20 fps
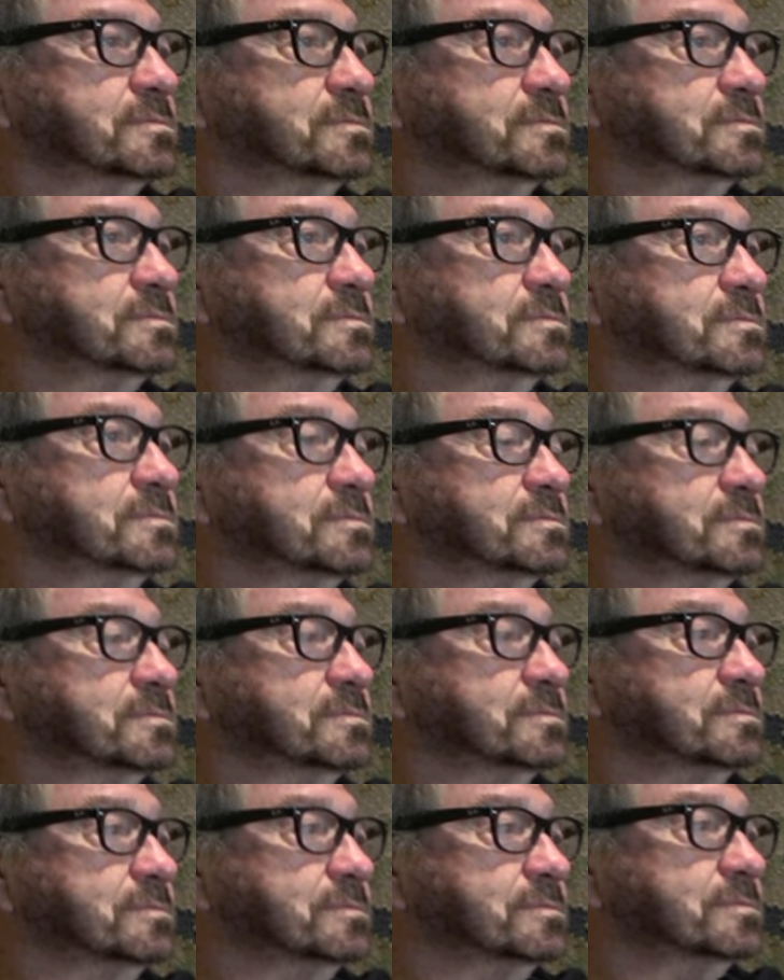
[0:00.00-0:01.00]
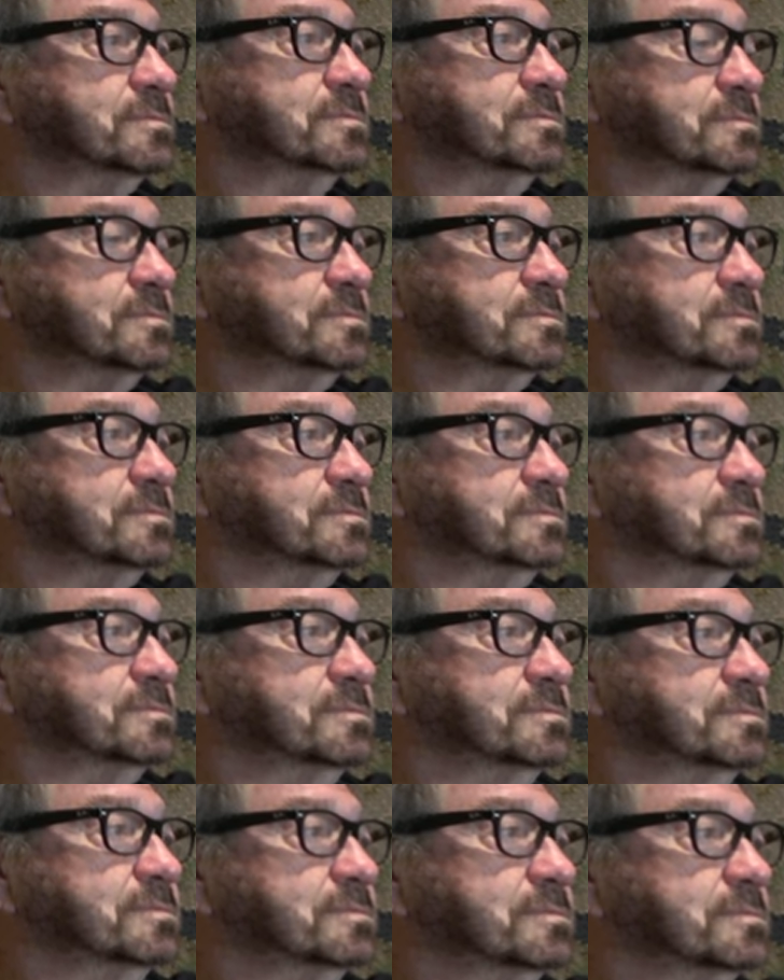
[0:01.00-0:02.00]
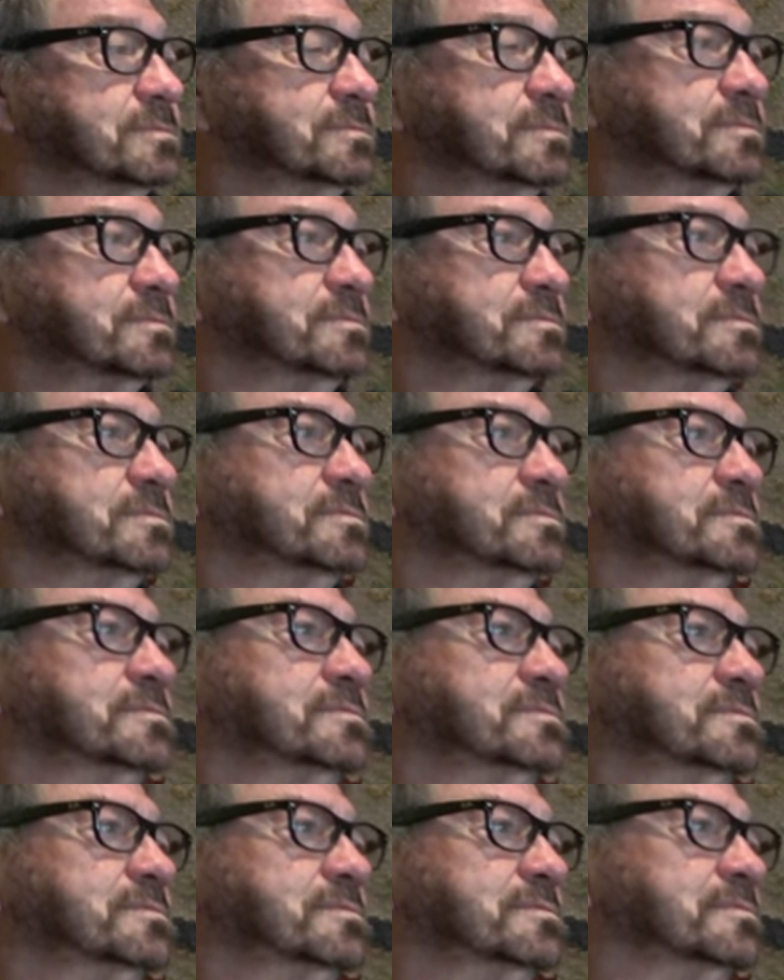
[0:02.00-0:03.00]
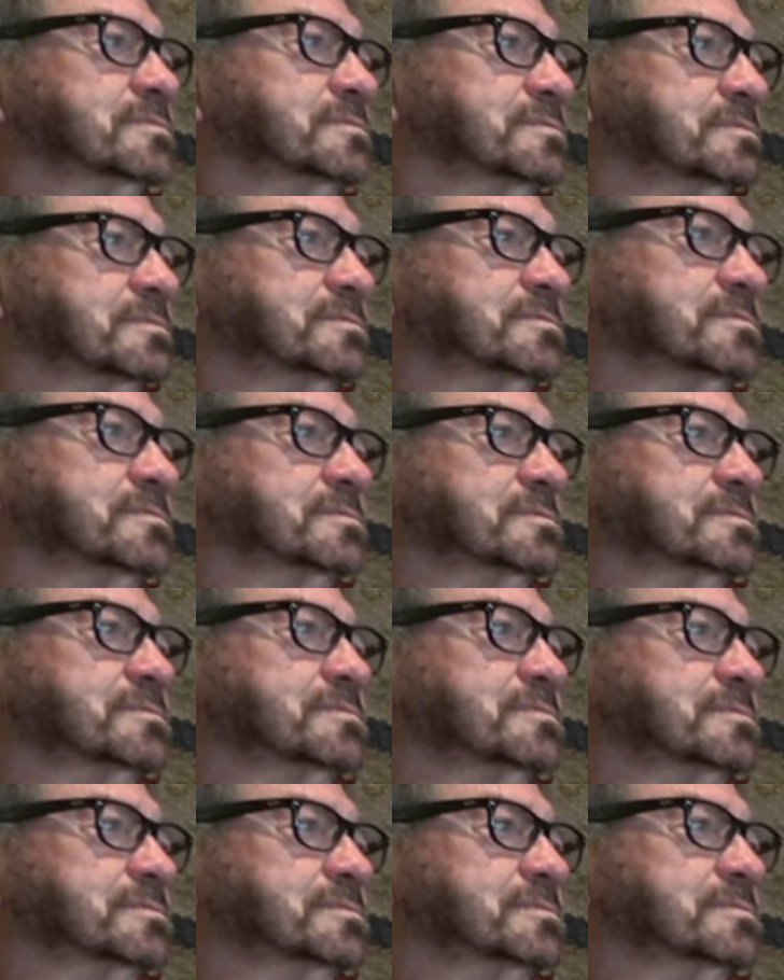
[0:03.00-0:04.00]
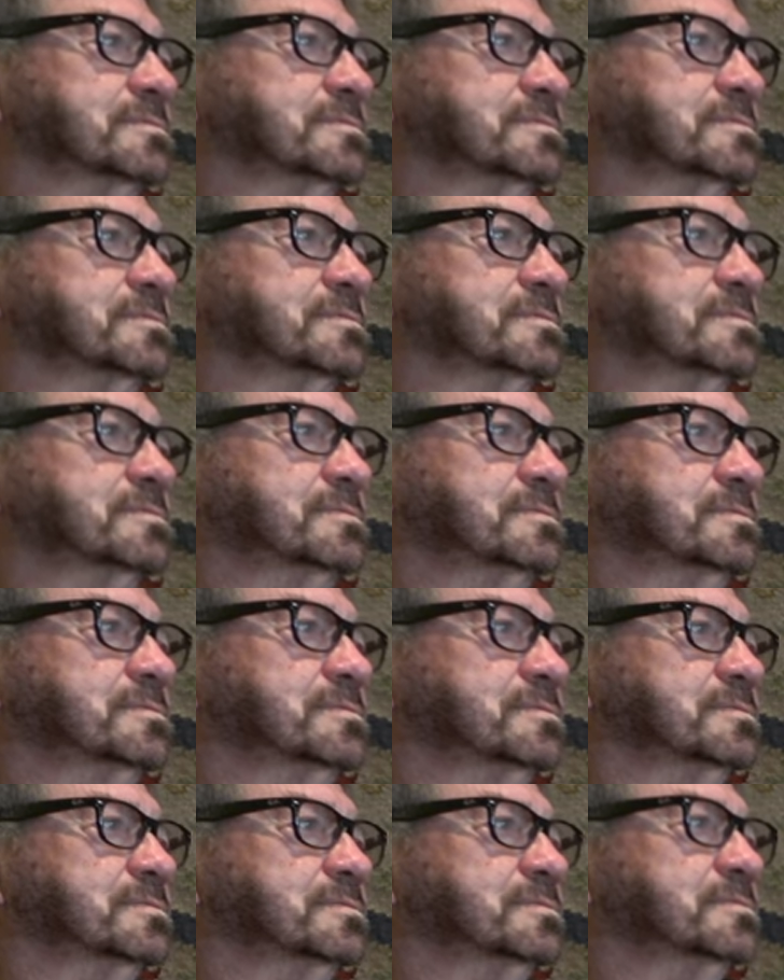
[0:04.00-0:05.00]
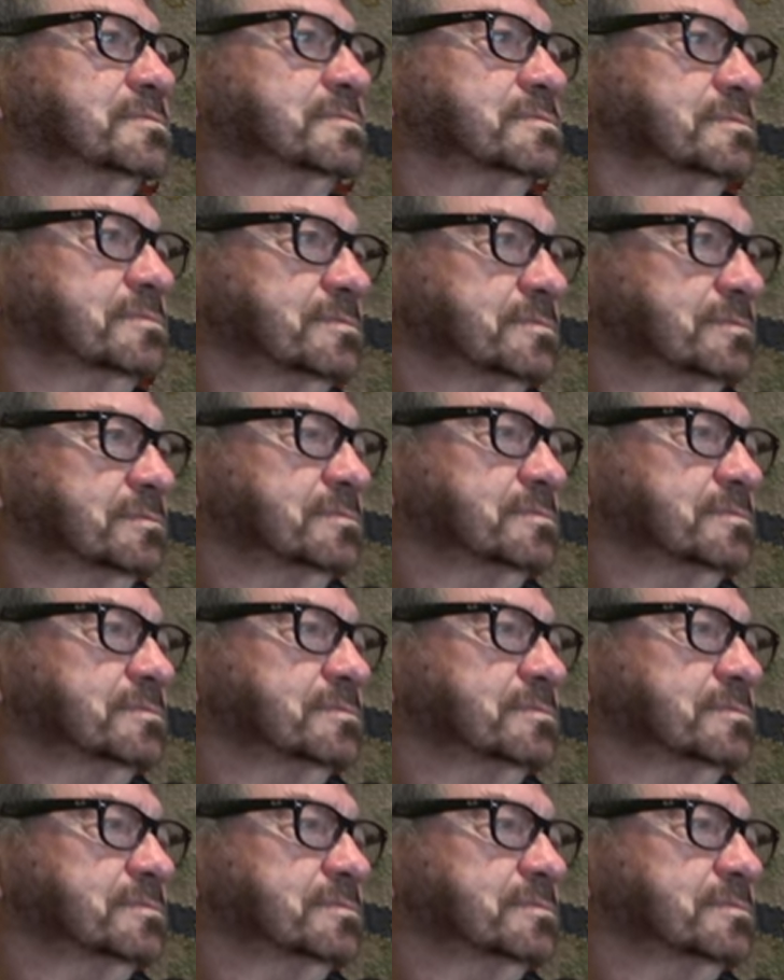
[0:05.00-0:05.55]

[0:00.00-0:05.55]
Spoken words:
(not speaking)